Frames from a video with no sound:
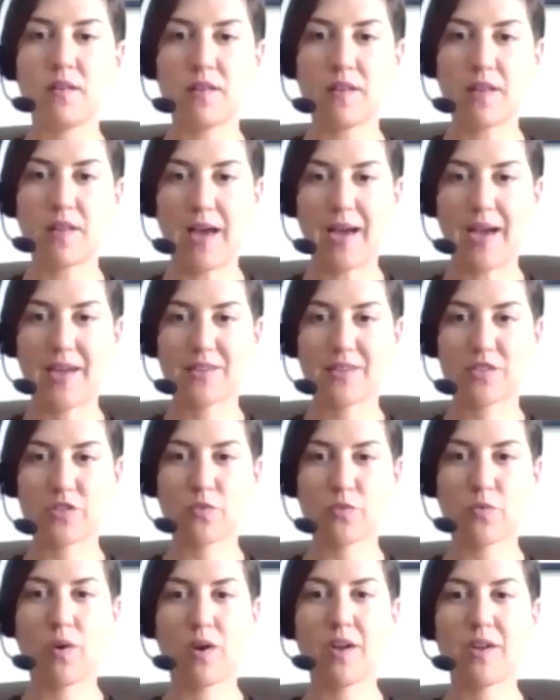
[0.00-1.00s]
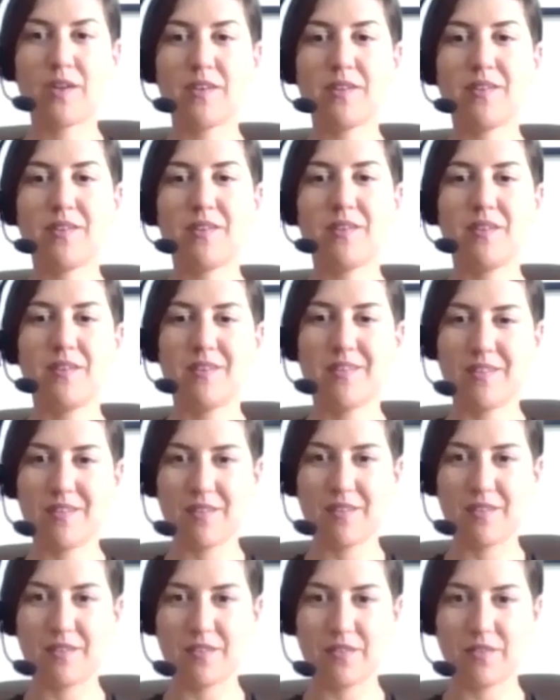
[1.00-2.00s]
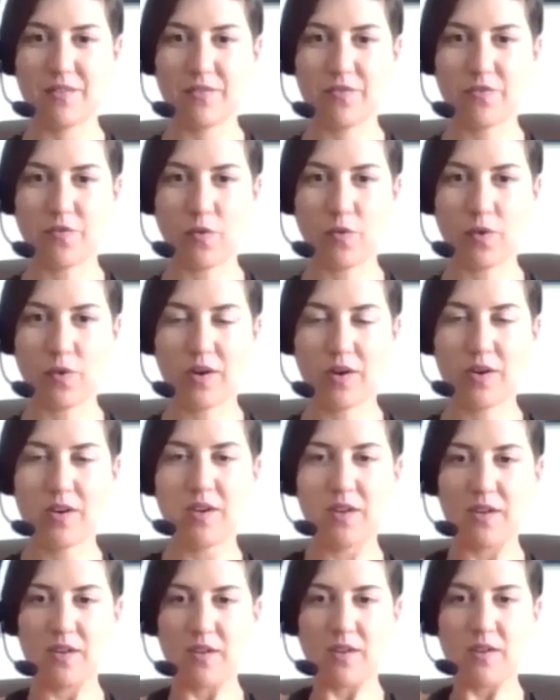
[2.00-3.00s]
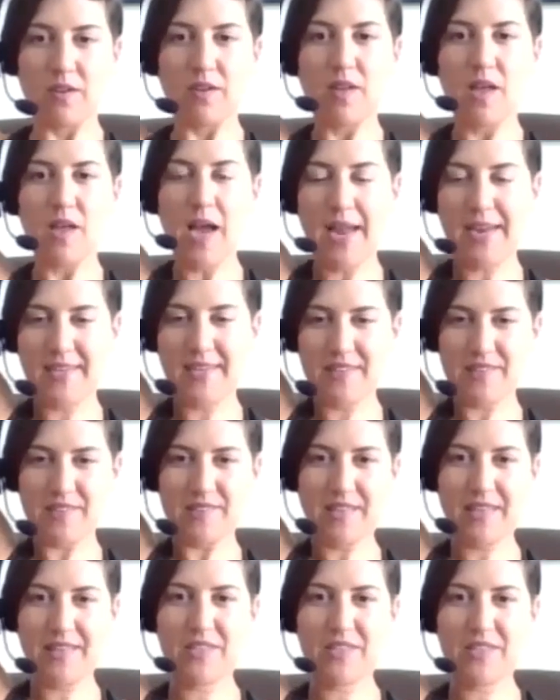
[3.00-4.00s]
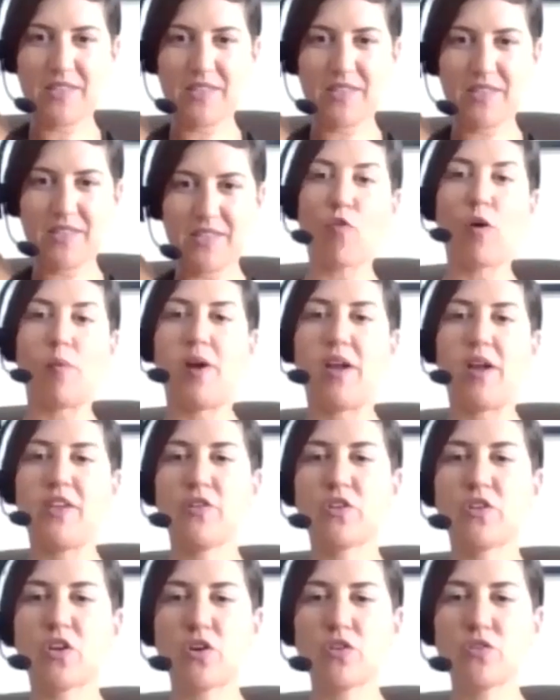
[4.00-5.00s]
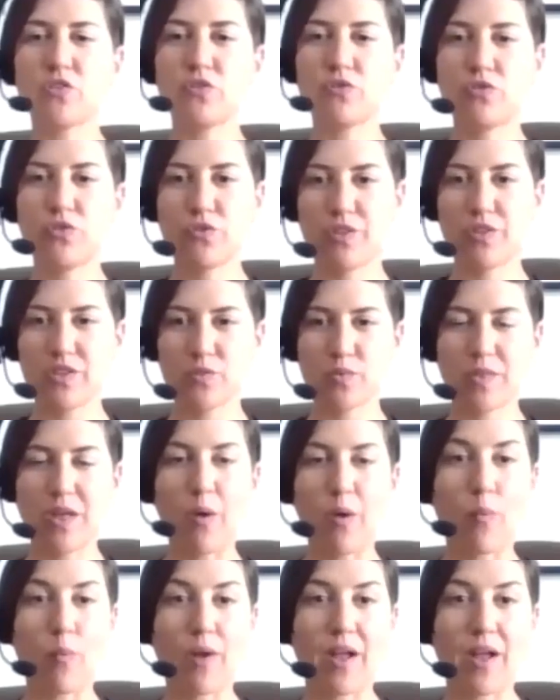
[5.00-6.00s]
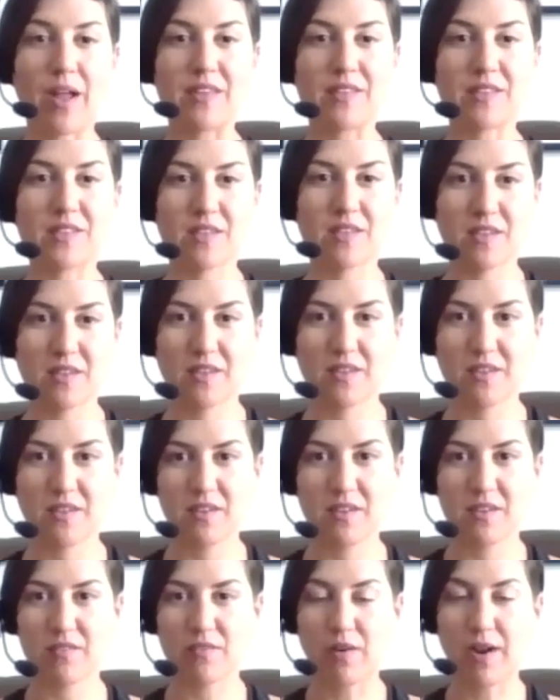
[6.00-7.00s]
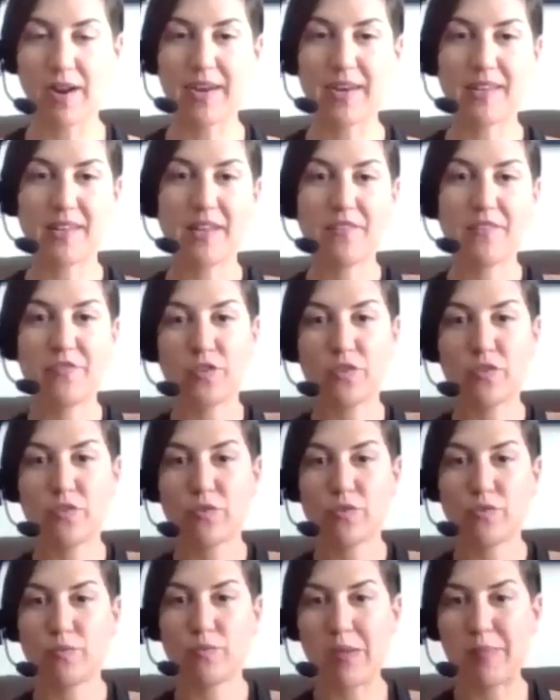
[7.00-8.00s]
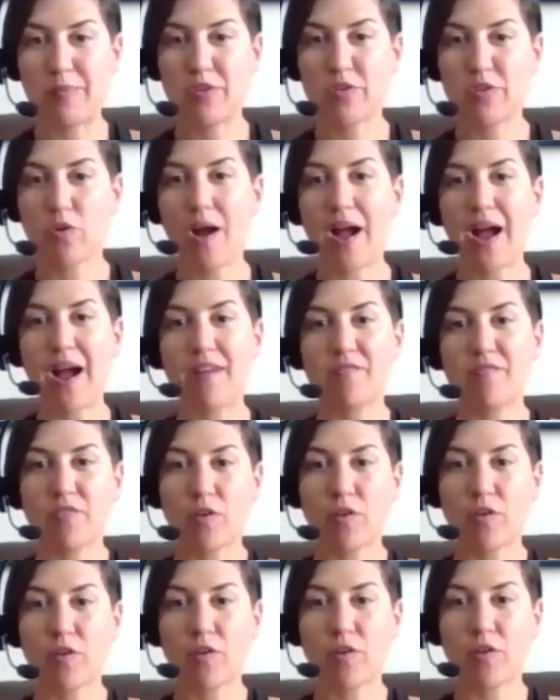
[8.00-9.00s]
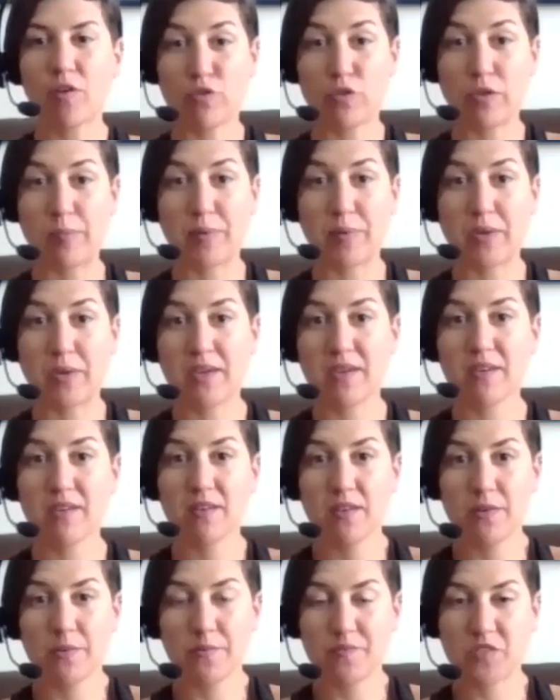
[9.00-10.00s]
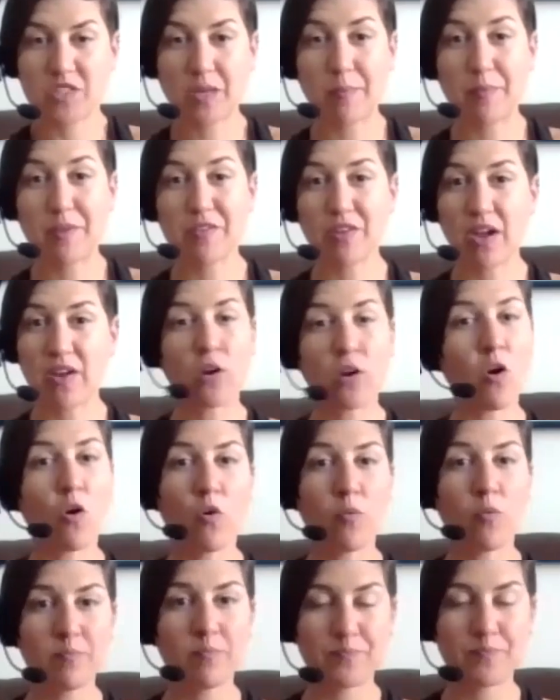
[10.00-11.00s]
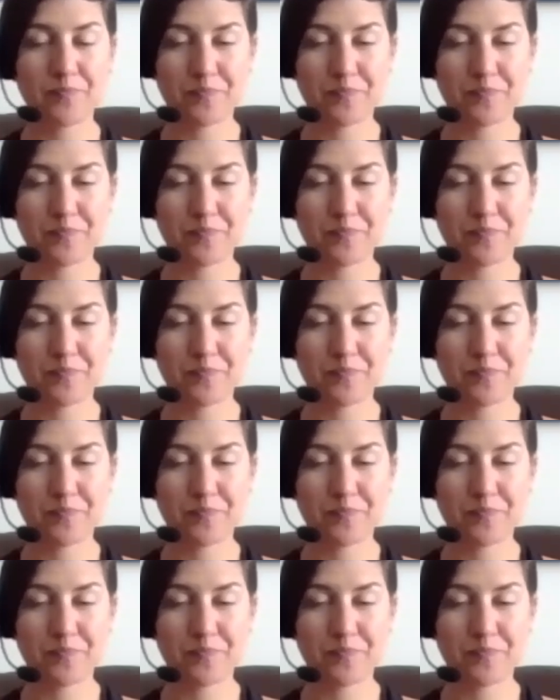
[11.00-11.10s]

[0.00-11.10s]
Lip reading: Last 1, 4. I didn't say this before, but you can also do this without weight, right? If maybe you don't have a way of gripping something at home,